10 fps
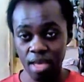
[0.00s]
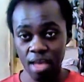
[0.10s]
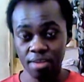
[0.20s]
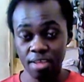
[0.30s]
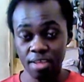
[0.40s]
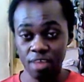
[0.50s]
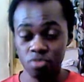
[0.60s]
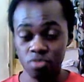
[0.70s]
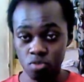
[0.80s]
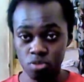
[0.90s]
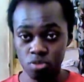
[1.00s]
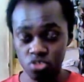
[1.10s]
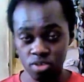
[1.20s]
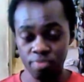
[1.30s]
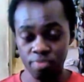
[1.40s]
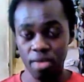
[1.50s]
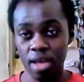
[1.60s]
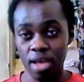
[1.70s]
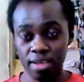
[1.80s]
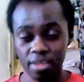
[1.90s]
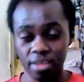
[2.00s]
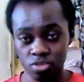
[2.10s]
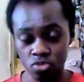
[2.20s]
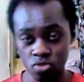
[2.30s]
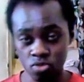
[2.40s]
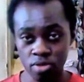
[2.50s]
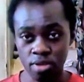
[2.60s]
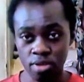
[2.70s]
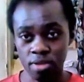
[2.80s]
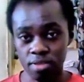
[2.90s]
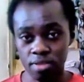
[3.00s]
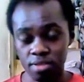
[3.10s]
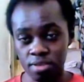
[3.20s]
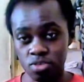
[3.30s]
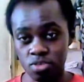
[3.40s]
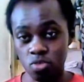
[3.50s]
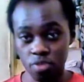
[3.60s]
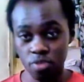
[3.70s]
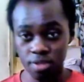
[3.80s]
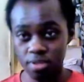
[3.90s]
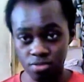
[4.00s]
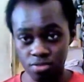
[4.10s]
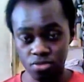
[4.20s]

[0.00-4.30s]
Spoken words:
and they have to rush and get to the slow rain hills.